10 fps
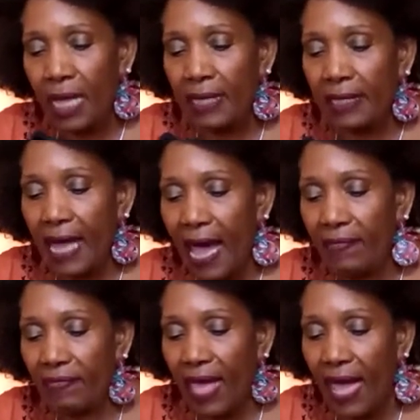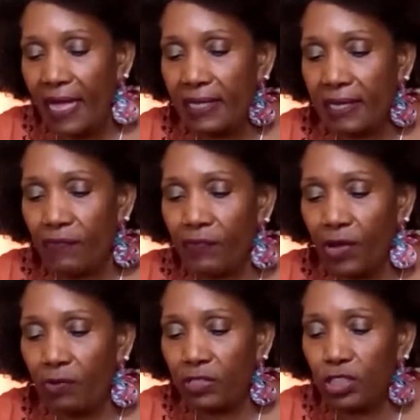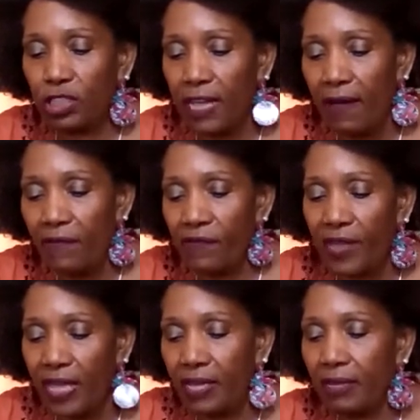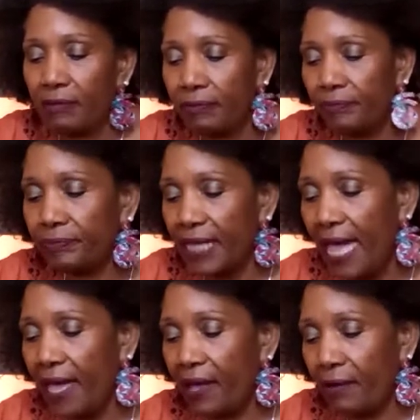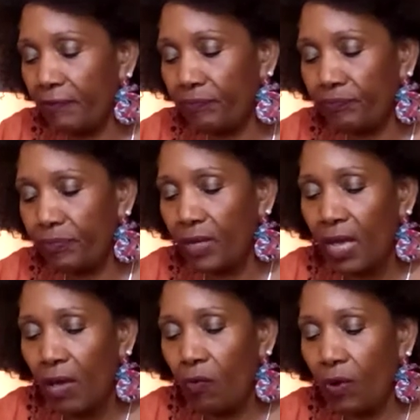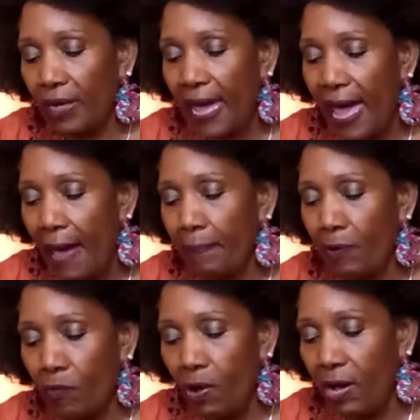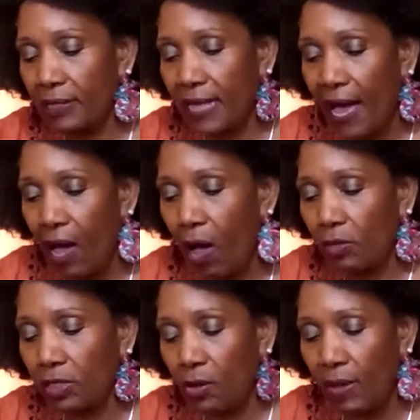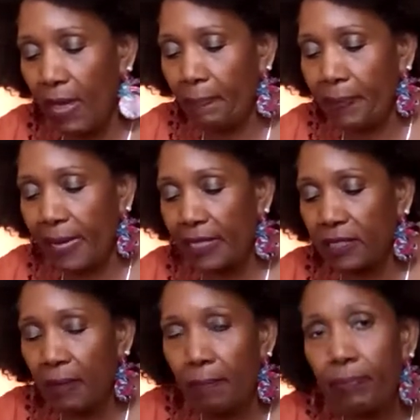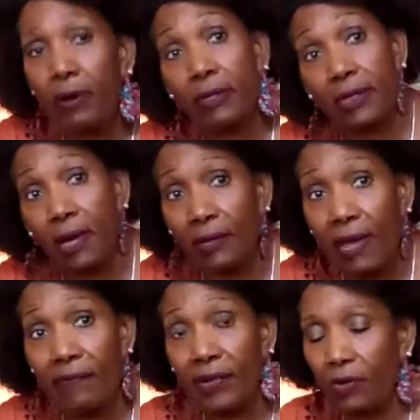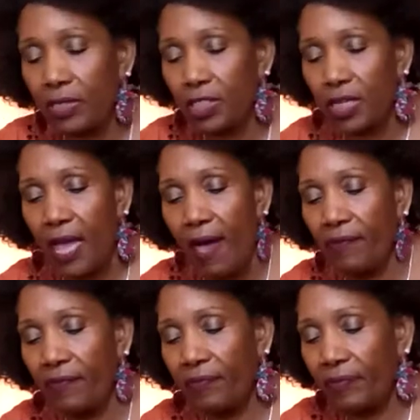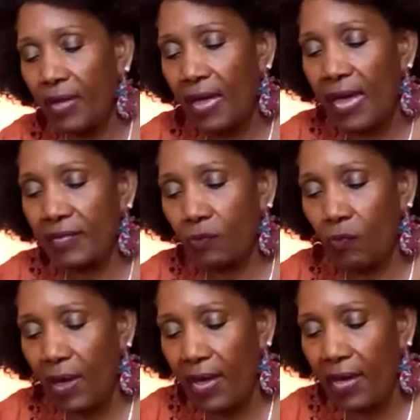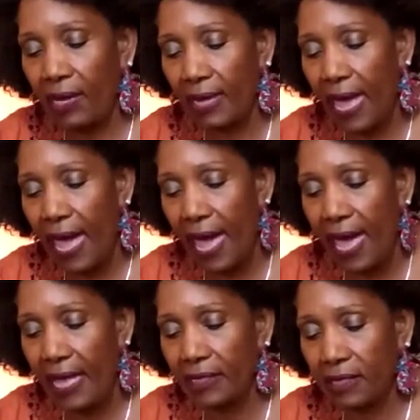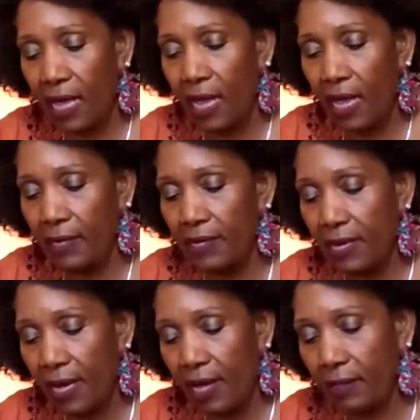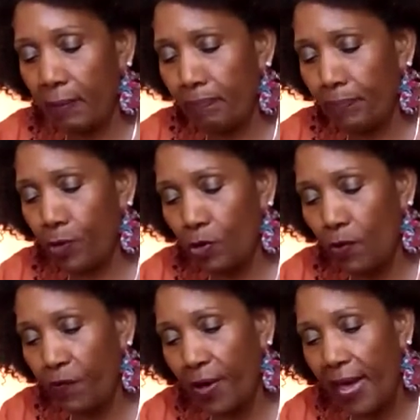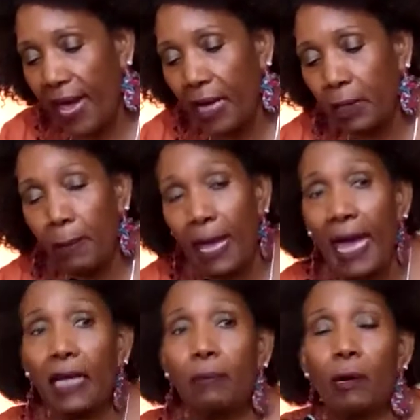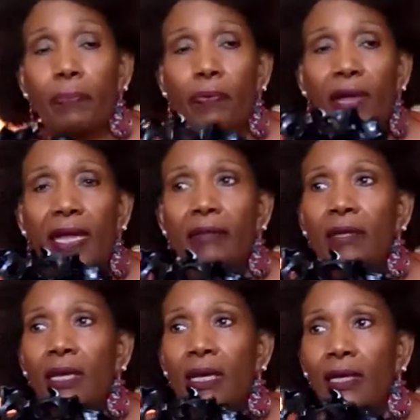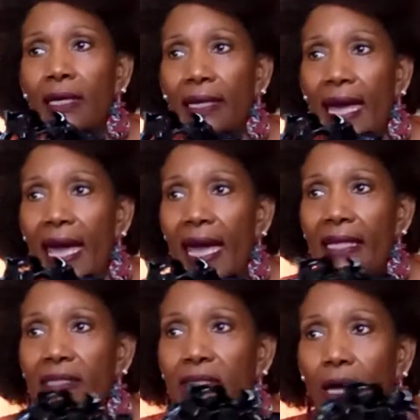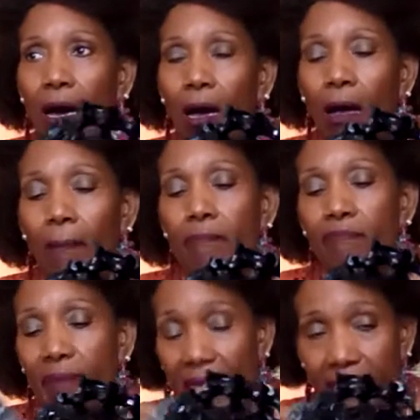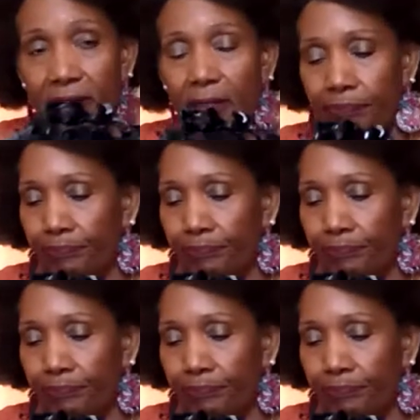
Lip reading: Not that the floating shelf fell down. What happened was I also had placed some books on that floating shelf, as well as another beautiful animal print glass vase.